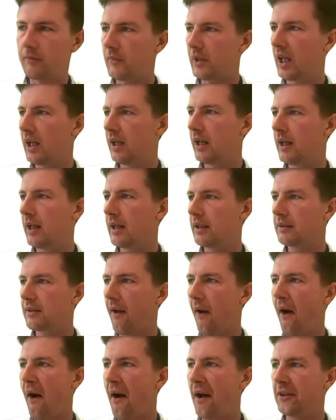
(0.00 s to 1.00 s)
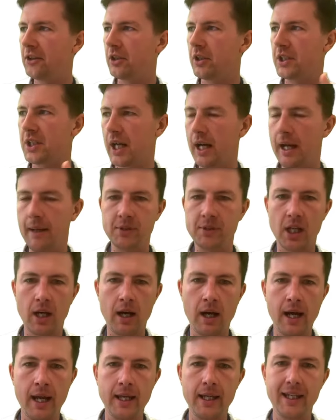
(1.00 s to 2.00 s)
100 times
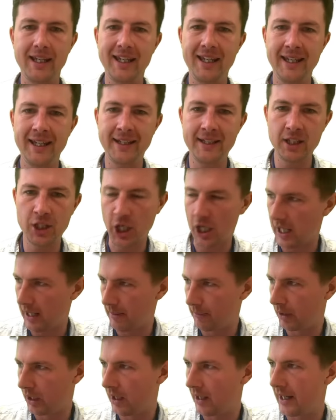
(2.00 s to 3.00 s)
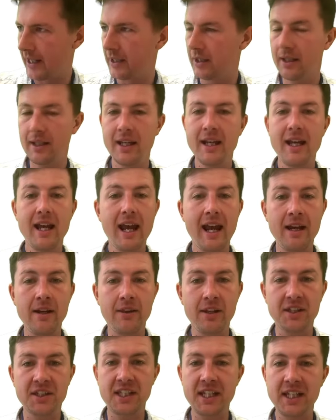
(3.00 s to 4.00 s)
I in timeline, and
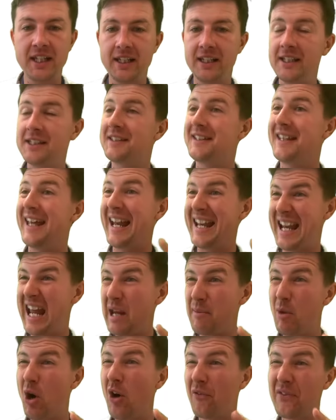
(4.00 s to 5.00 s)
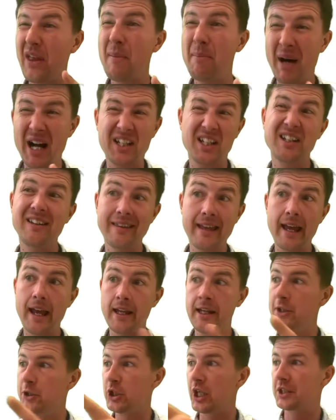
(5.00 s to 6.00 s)
this here is the name of the button
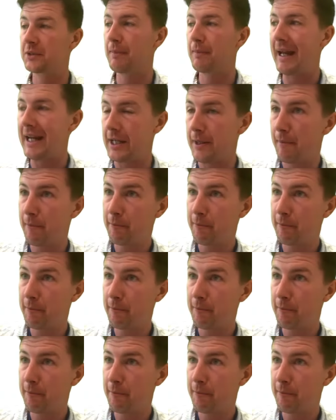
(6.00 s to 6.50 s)
that it just made.